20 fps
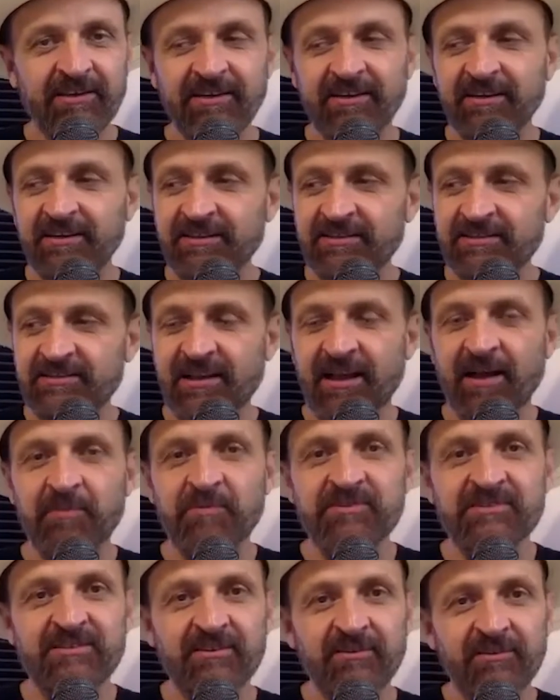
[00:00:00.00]
is I
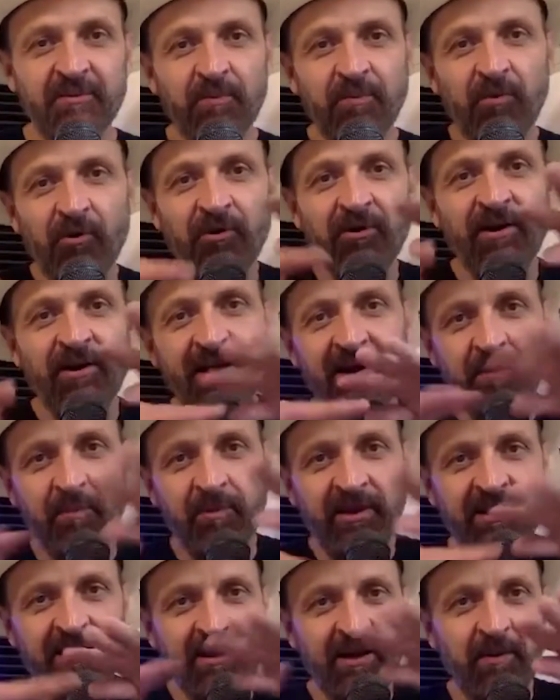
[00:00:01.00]
was on the borderline of
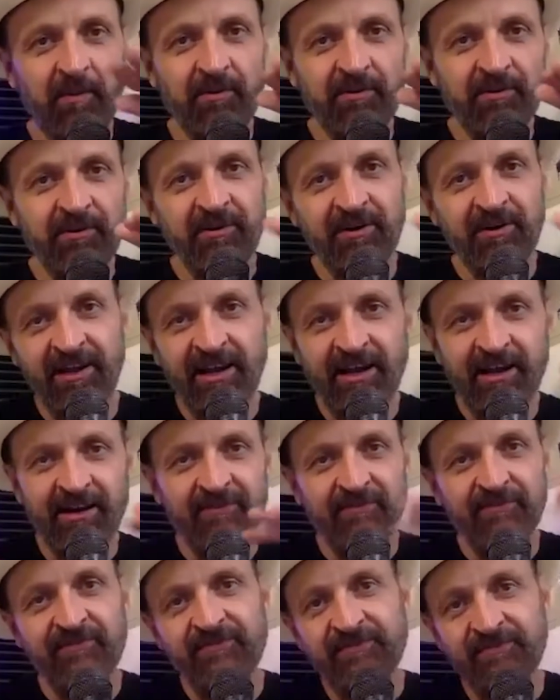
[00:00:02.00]
breaking up with her and kind
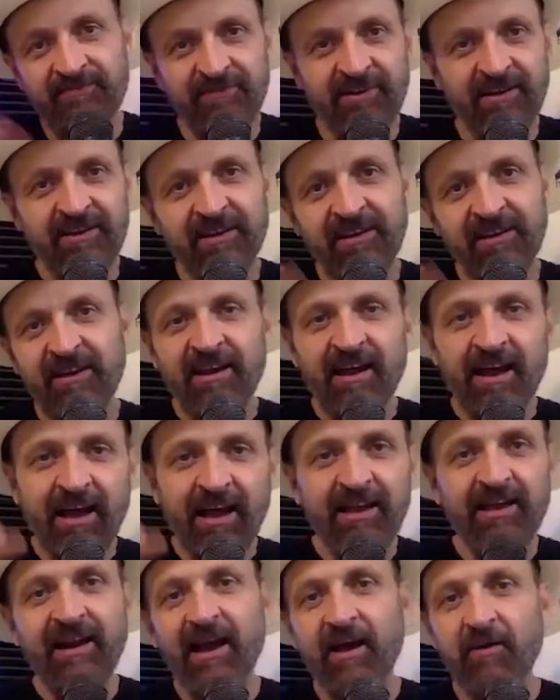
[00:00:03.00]
of
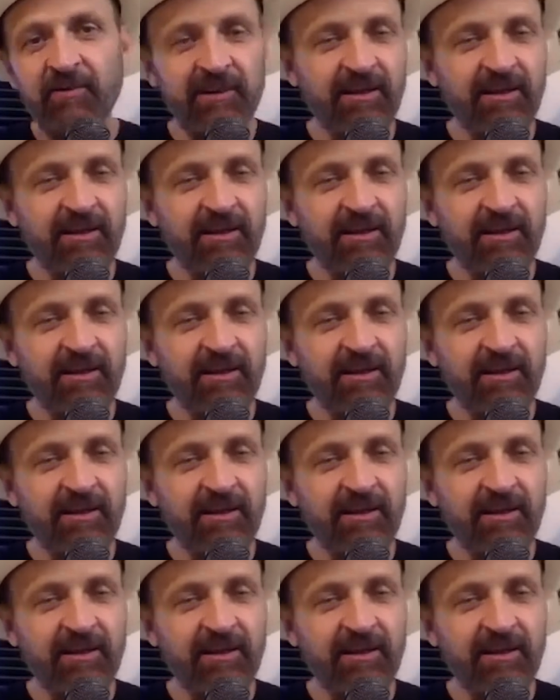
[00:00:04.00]
hanging out.